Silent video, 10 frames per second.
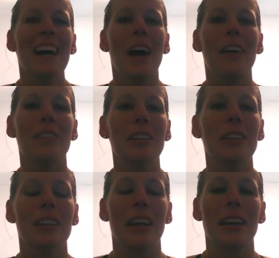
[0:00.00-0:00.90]

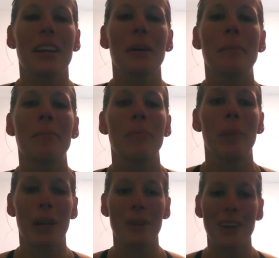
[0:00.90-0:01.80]
Evelyn, like,
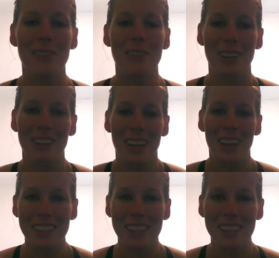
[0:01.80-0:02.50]
body waves are a lot